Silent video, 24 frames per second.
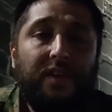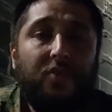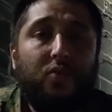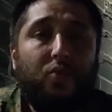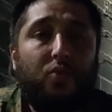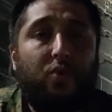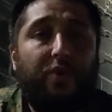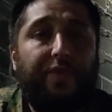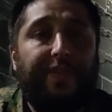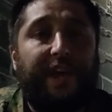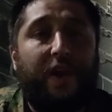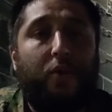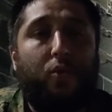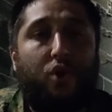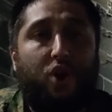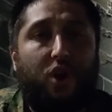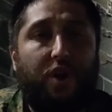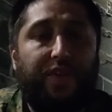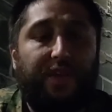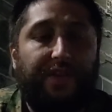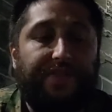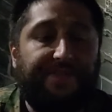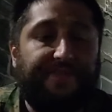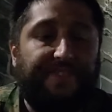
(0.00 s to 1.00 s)
where they were
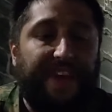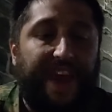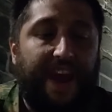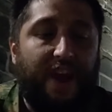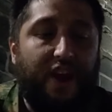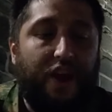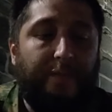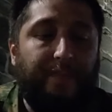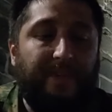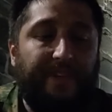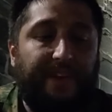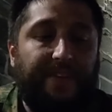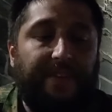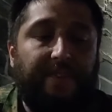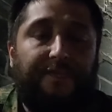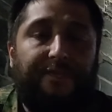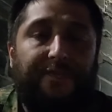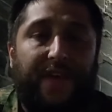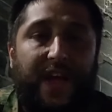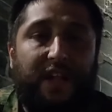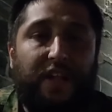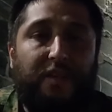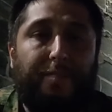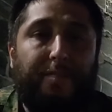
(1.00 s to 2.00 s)
this terribly
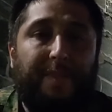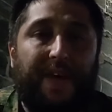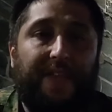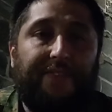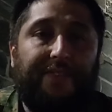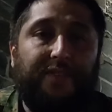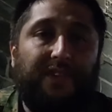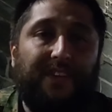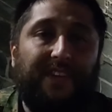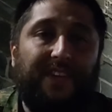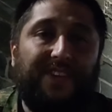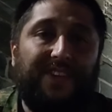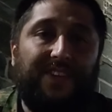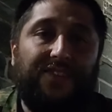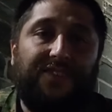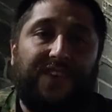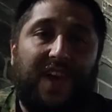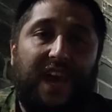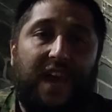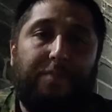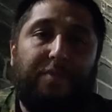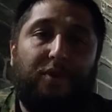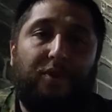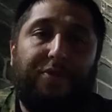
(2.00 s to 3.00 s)
developmentally
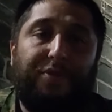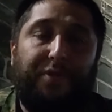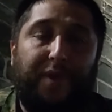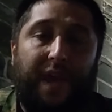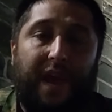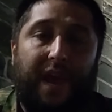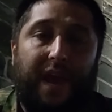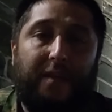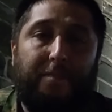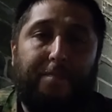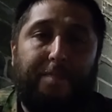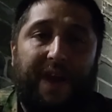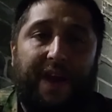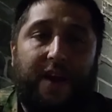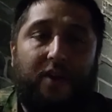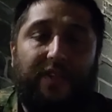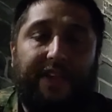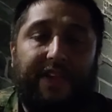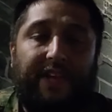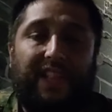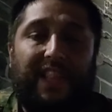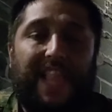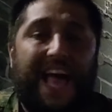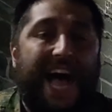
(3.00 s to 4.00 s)
disabled thing,
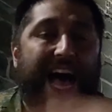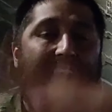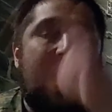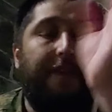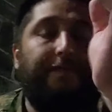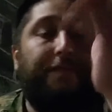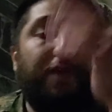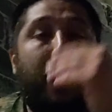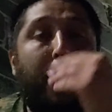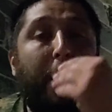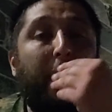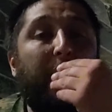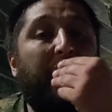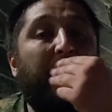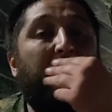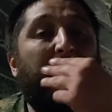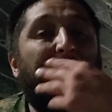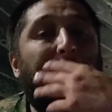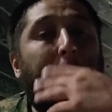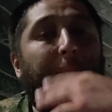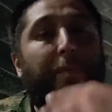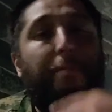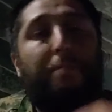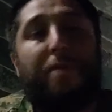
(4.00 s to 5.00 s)
barely alive,
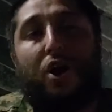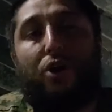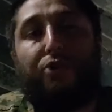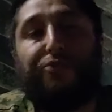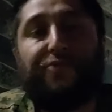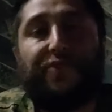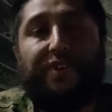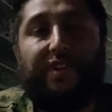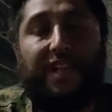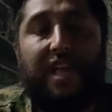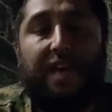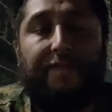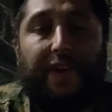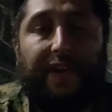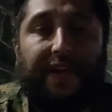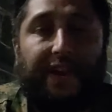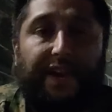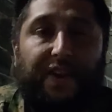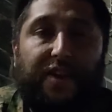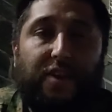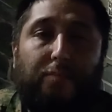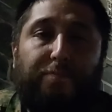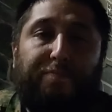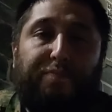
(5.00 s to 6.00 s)
but mostly living in
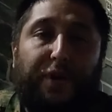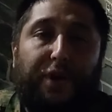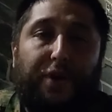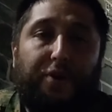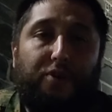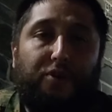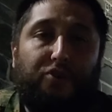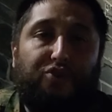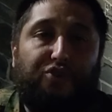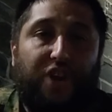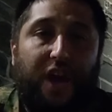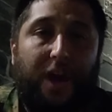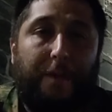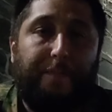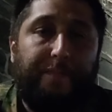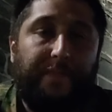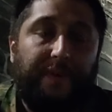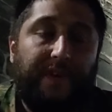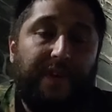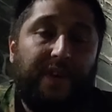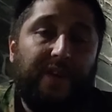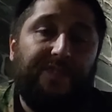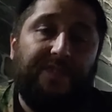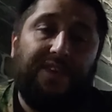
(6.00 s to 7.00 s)
a computer chip
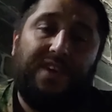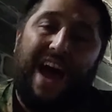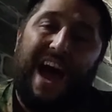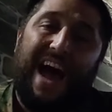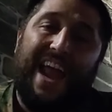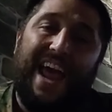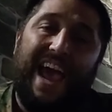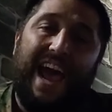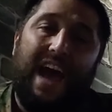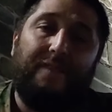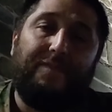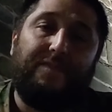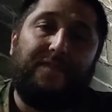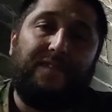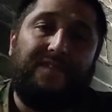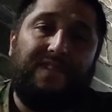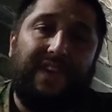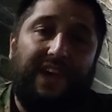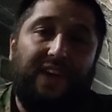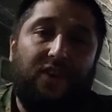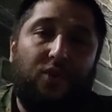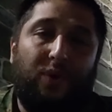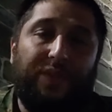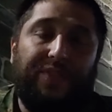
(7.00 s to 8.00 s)
to not have to
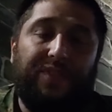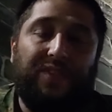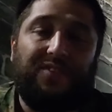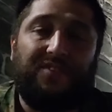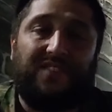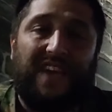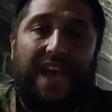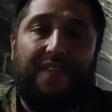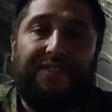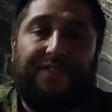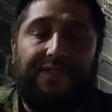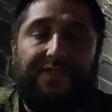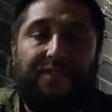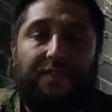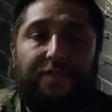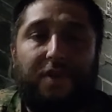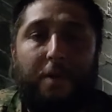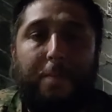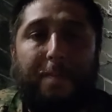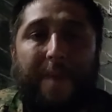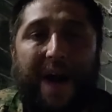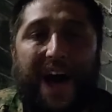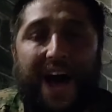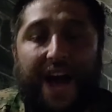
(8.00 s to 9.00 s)
deal with the senses of their
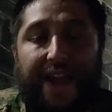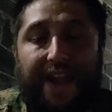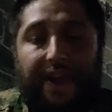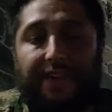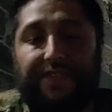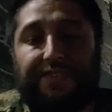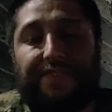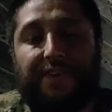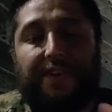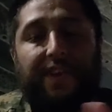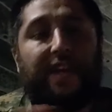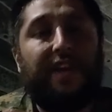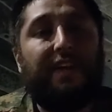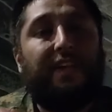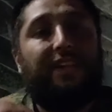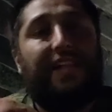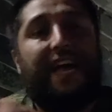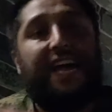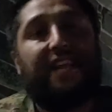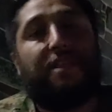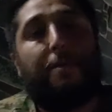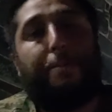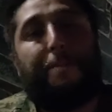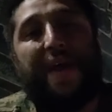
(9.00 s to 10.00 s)
bodies,
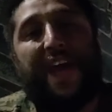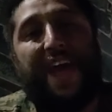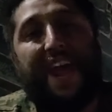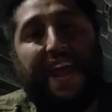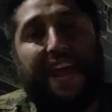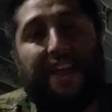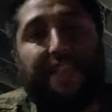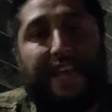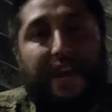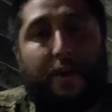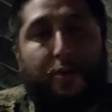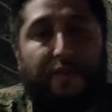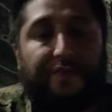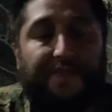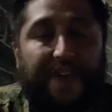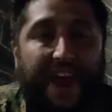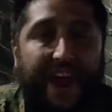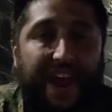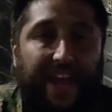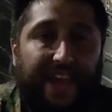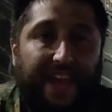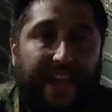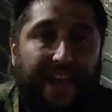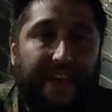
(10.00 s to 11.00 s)
like the pain they were
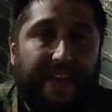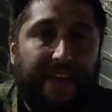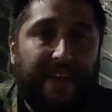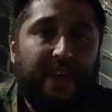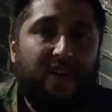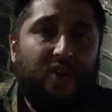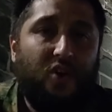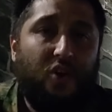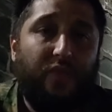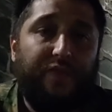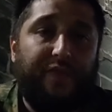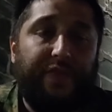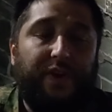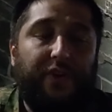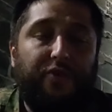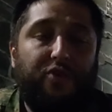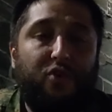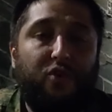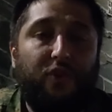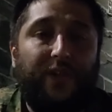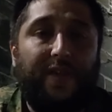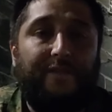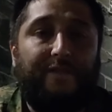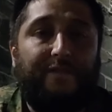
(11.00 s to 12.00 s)
taking over their
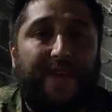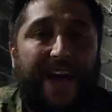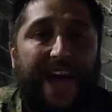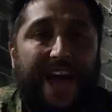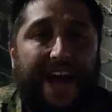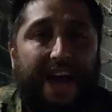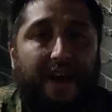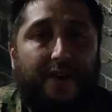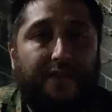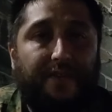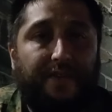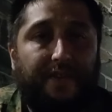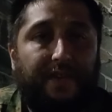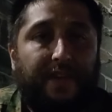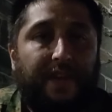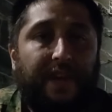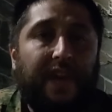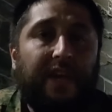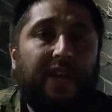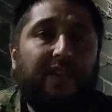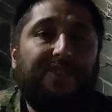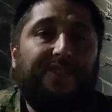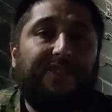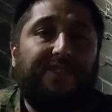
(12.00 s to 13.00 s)
newly found
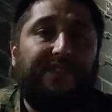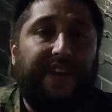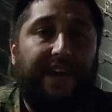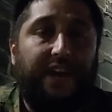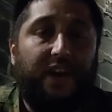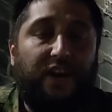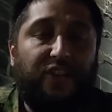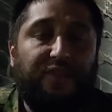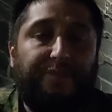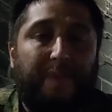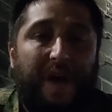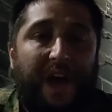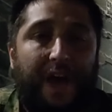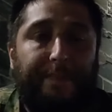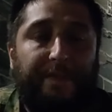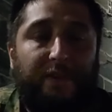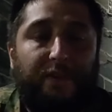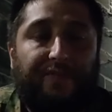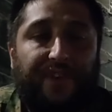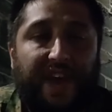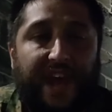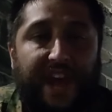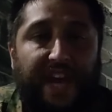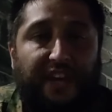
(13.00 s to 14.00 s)
skills by
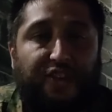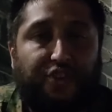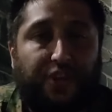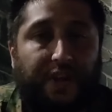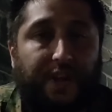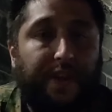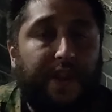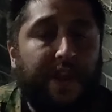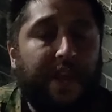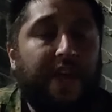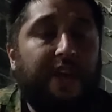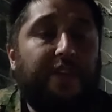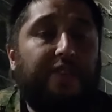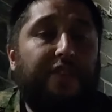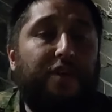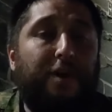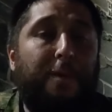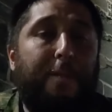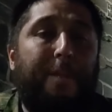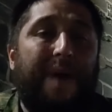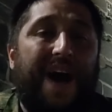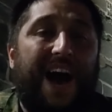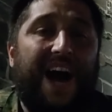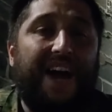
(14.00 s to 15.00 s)
mutation their
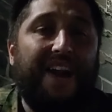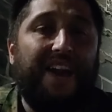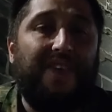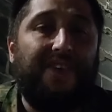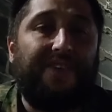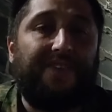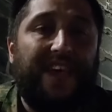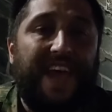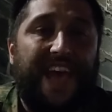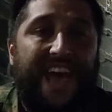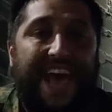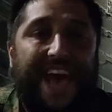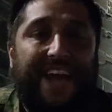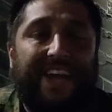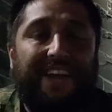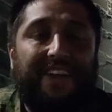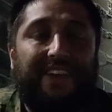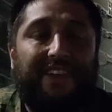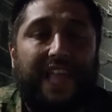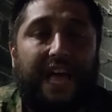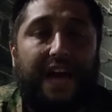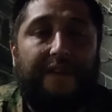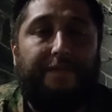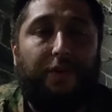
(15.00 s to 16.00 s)
bodies hadn't
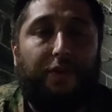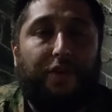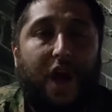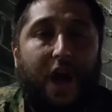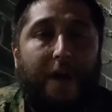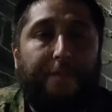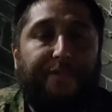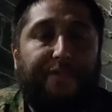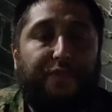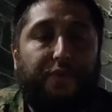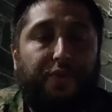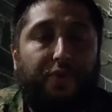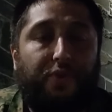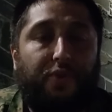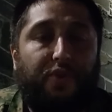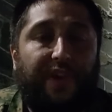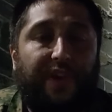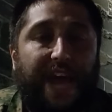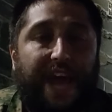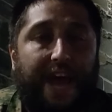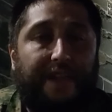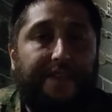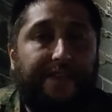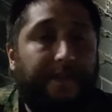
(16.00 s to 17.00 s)
leveled up to
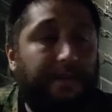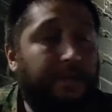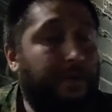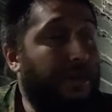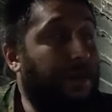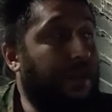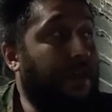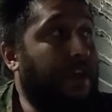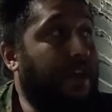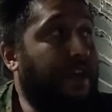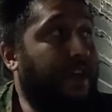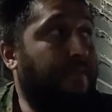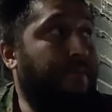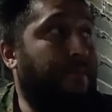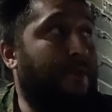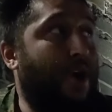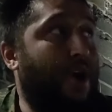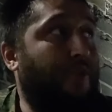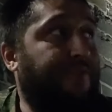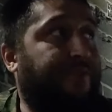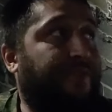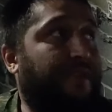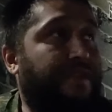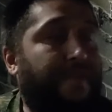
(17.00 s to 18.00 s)
yet. And
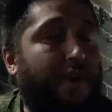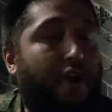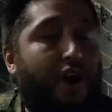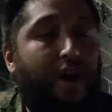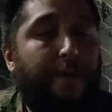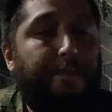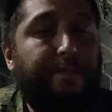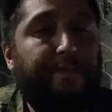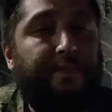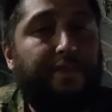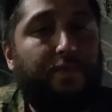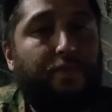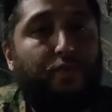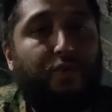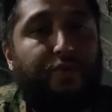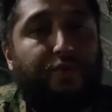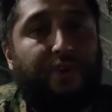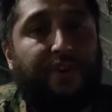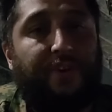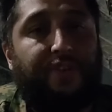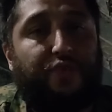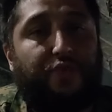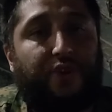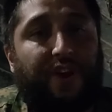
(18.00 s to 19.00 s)
most of them would
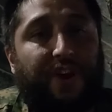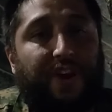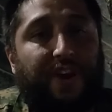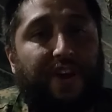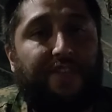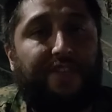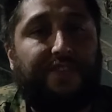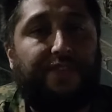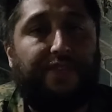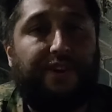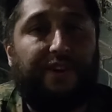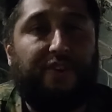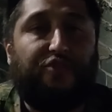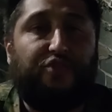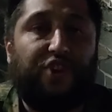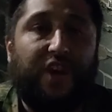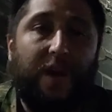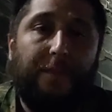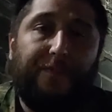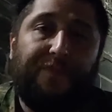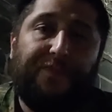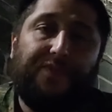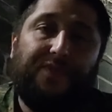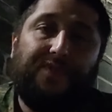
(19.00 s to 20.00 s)
retreat into their
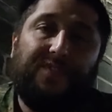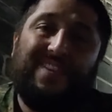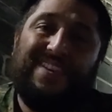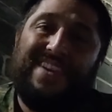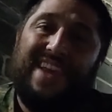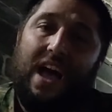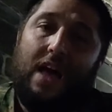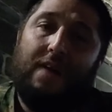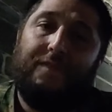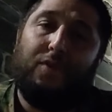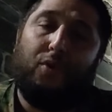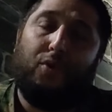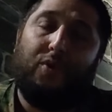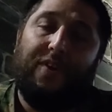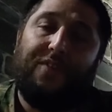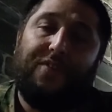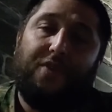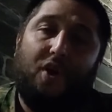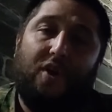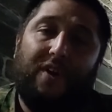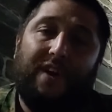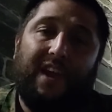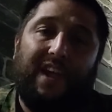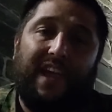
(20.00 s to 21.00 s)
chips to never
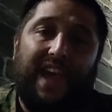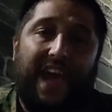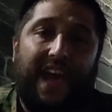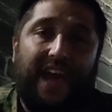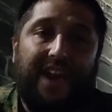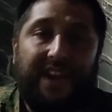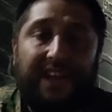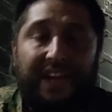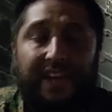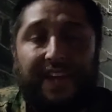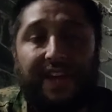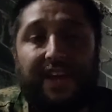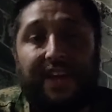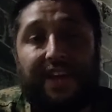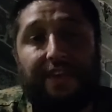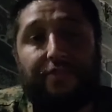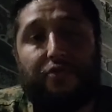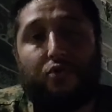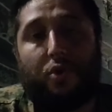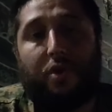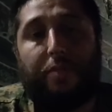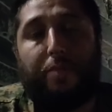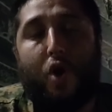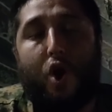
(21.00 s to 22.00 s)
return again, and
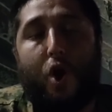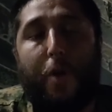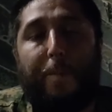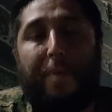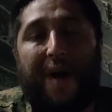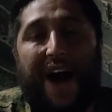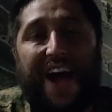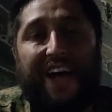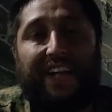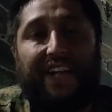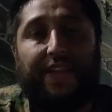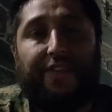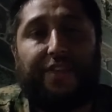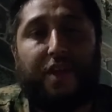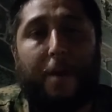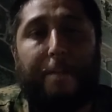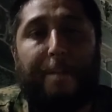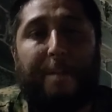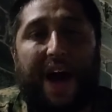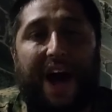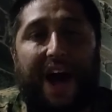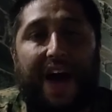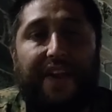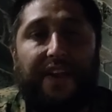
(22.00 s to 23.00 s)
to remote pilot their
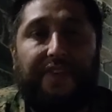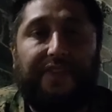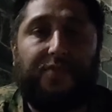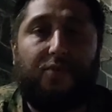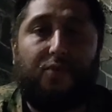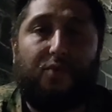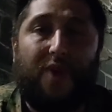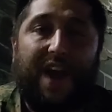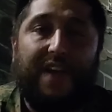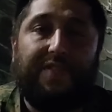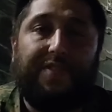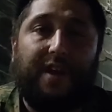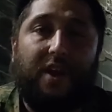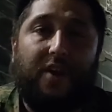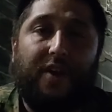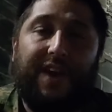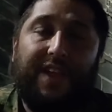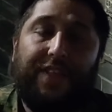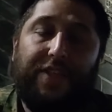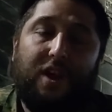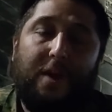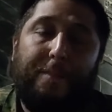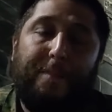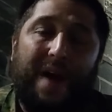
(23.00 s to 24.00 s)
bodies right there
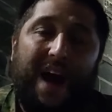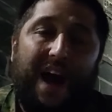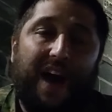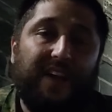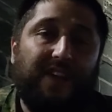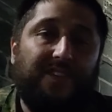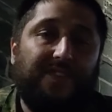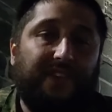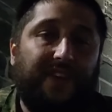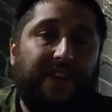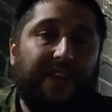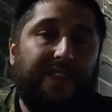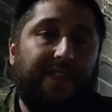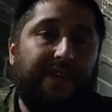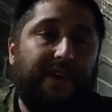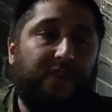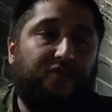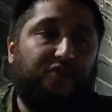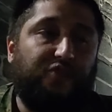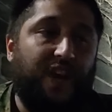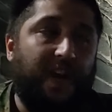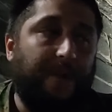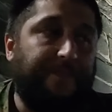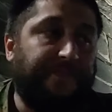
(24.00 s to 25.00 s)
in their bodies, in their
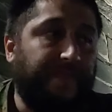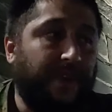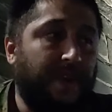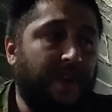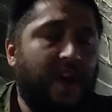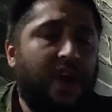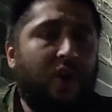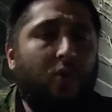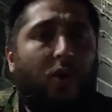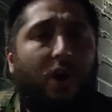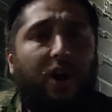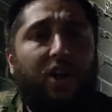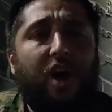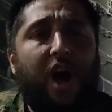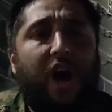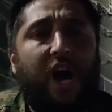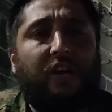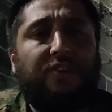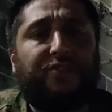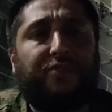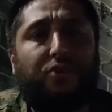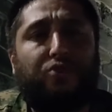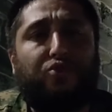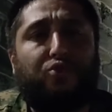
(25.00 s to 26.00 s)
chips, while
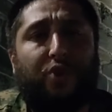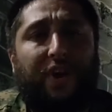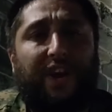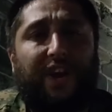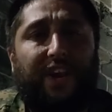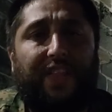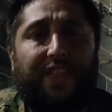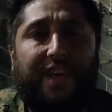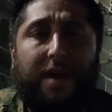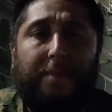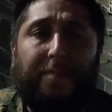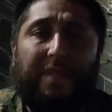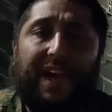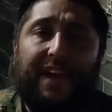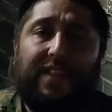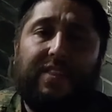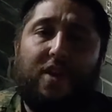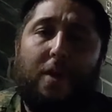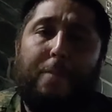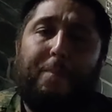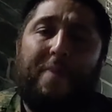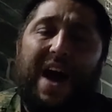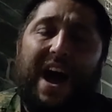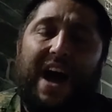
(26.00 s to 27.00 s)
also treating them like
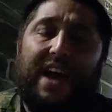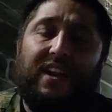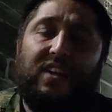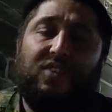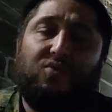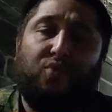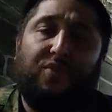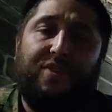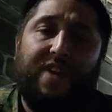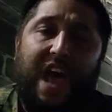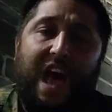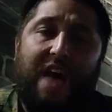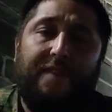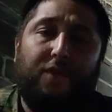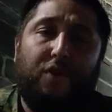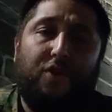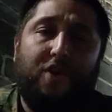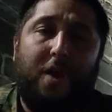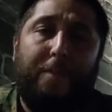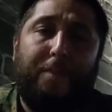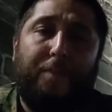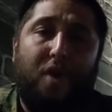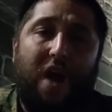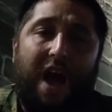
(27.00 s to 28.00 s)
their bodies were never
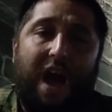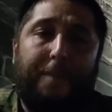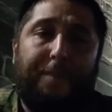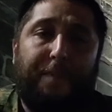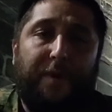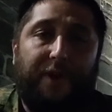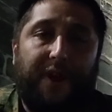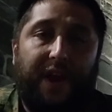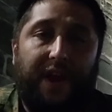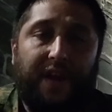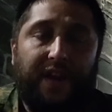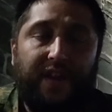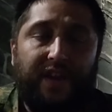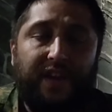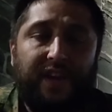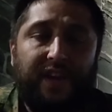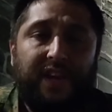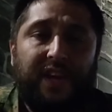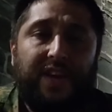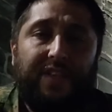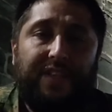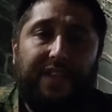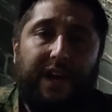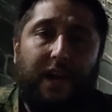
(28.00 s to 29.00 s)
their property.
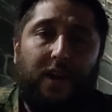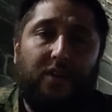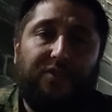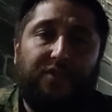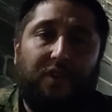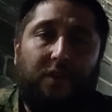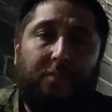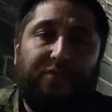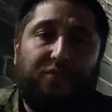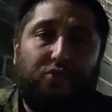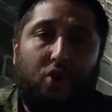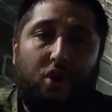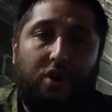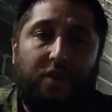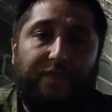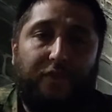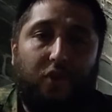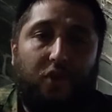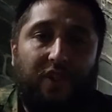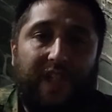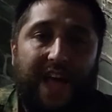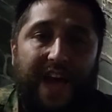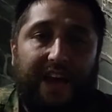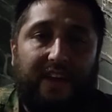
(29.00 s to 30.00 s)
They're some sort of
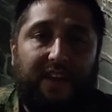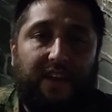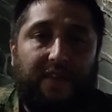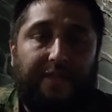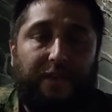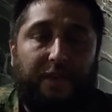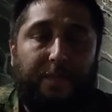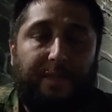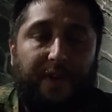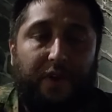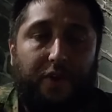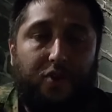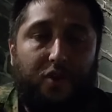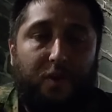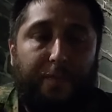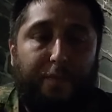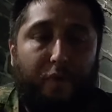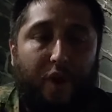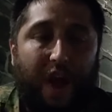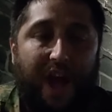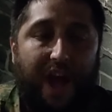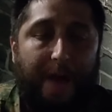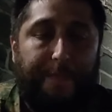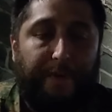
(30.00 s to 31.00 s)
collective communal
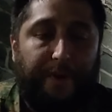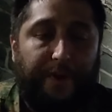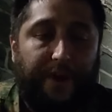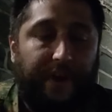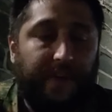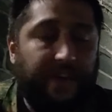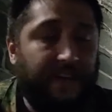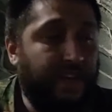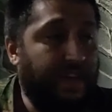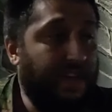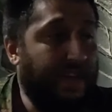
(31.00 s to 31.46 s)
property.